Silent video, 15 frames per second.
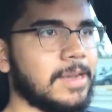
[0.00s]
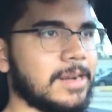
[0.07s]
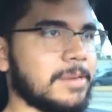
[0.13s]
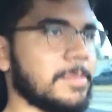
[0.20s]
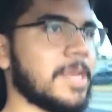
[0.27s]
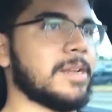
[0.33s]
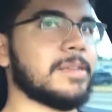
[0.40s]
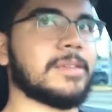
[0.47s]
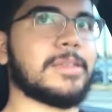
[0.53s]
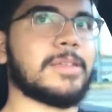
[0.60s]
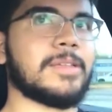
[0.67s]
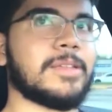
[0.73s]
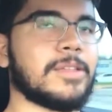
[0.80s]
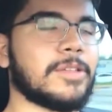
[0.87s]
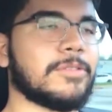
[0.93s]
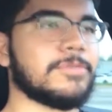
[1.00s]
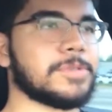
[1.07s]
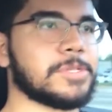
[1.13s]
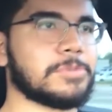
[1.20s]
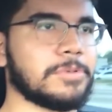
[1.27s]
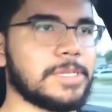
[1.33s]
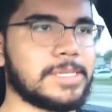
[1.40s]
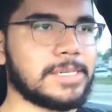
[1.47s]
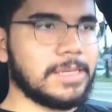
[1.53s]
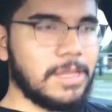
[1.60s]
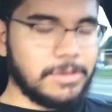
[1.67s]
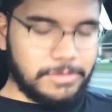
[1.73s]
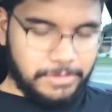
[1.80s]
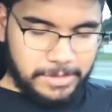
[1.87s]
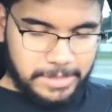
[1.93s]
automatic, which is really
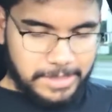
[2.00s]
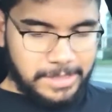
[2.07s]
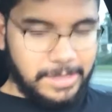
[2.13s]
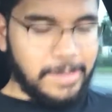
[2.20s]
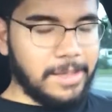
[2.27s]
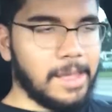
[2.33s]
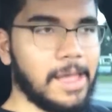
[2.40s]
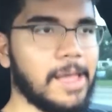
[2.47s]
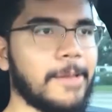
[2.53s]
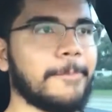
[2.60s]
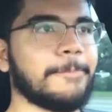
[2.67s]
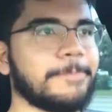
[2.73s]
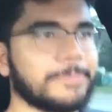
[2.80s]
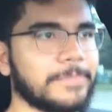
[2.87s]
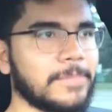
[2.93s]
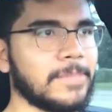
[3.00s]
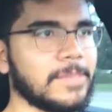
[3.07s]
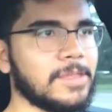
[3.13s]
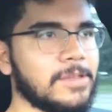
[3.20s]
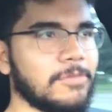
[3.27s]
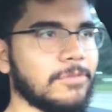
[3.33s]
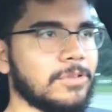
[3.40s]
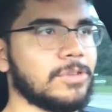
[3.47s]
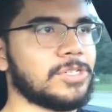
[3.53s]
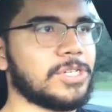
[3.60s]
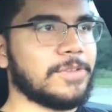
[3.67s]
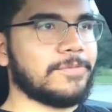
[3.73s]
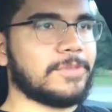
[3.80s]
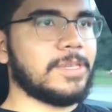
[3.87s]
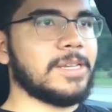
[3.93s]
slow. When you
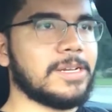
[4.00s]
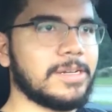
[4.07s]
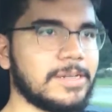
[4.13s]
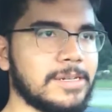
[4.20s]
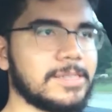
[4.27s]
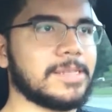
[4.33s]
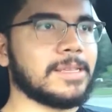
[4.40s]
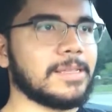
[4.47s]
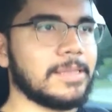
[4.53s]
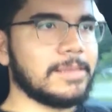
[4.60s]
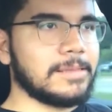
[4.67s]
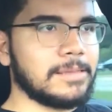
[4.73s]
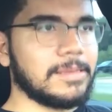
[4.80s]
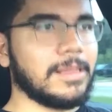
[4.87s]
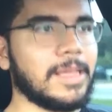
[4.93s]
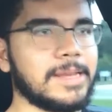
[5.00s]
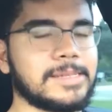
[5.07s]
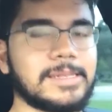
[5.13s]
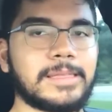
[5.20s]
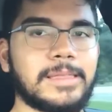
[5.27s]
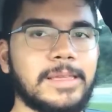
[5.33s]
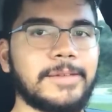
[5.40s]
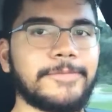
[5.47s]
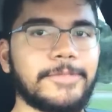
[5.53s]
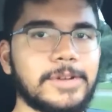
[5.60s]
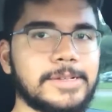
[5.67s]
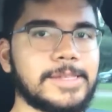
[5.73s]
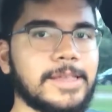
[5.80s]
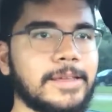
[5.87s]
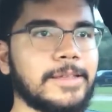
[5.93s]
shift gears, it likes to think for
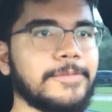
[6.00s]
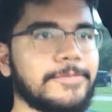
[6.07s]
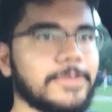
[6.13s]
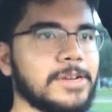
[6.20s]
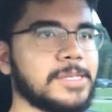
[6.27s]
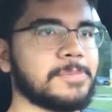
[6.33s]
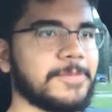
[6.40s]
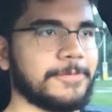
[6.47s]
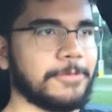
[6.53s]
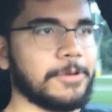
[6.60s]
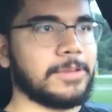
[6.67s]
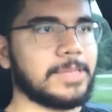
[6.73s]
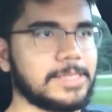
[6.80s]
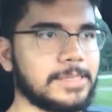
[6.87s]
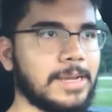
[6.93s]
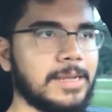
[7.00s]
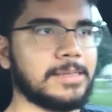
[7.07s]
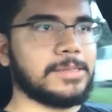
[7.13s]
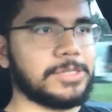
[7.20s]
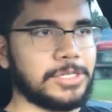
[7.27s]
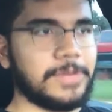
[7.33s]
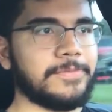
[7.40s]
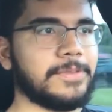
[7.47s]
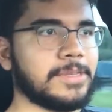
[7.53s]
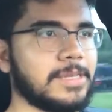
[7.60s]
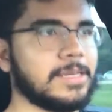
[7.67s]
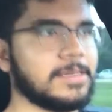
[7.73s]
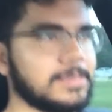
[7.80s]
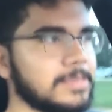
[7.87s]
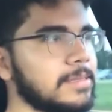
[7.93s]
a second first before it decides to shift the
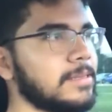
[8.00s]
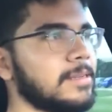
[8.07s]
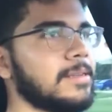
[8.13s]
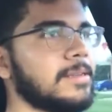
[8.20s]
gear.